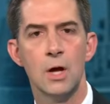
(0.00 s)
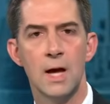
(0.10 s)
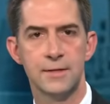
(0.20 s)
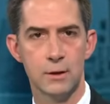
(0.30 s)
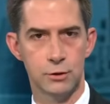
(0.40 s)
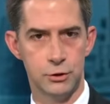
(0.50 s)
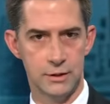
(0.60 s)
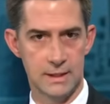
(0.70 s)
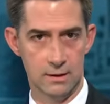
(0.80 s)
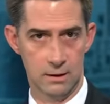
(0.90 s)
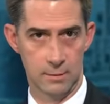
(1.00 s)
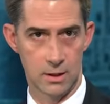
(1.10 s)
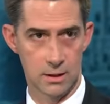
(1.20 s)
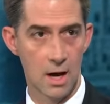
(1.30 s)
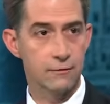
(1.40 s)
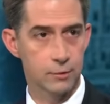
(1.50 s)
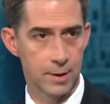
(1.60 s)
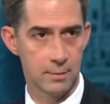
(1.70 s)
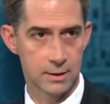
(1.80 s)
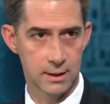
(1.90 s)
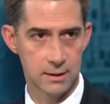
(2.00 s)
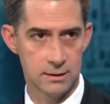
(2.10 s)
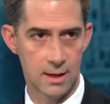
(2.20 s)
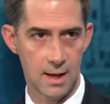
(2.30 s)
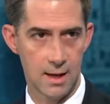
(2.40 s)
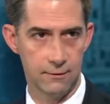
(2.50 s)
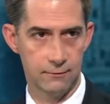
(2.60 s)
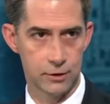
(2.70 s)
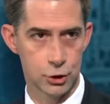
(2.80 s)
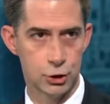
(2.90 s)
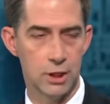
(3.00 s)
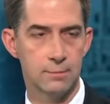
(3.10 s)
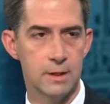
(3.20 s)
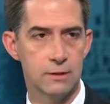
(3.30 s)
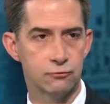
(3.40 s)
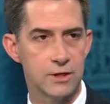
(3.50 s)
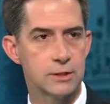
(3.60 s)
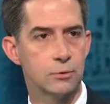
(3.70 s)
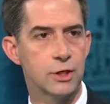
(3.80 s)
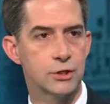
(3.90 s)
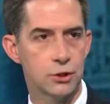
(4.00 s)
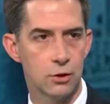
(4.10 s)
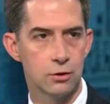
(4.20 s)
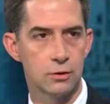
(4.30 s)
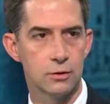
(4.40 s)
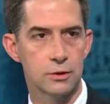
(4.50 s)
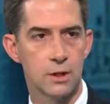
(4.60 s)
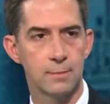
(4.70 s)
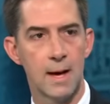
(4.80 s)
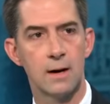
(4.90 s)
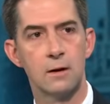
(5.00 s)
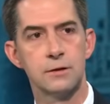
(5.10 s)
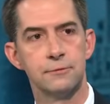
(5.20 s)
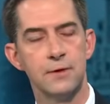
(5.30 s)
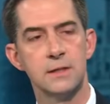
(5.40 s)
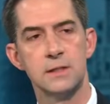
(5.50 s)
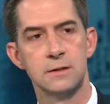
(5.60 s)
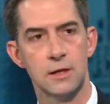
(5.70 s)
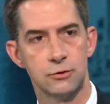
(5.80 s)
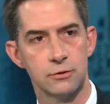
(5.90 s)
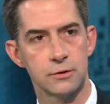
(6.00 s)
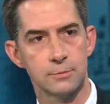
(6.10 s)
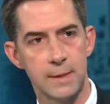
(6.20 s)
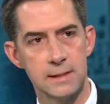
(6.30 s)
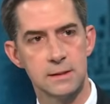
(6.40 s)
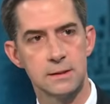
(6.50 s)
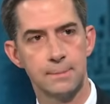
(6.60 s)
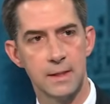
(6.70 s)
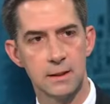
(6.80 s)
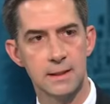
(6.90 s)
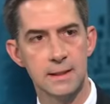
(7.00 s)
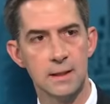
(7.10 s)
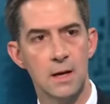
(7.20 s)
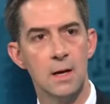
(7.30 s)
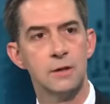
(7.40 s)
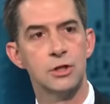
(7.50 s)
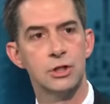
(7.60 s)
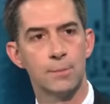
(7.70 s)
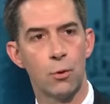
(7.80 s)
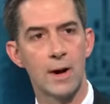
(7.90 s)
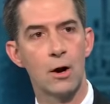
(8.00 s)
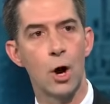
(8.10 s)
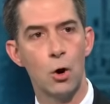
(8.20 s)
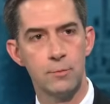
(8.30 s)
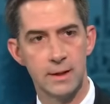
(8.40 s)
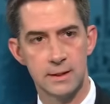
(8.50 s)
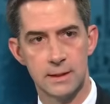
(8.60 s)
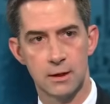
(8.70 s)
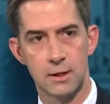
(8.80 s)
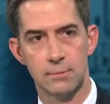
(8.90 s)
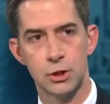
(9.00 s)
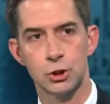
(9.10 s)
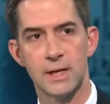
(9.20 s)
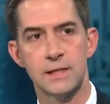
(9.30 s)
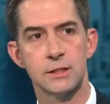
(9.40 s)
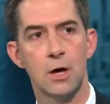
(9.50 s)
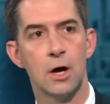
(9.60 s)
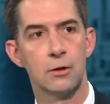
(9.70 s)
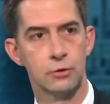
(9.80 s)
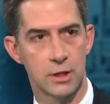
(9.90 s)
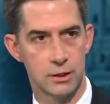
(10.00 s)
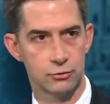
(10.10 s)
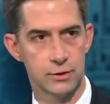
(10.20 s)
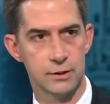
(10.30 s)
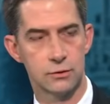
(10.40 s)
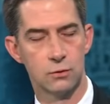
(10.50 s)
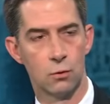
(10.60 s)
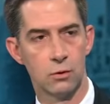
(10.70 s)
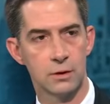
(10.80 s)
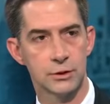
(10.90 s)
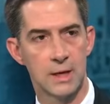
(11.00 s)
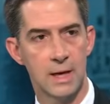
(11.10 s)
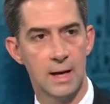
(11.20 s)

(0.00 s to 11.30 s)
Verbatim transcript: No, I think what you see among a lot of Republicans, they have legitimate and reasonable concerns about our defense industrial base's ability to support our own military, mm. much less other countries' wars.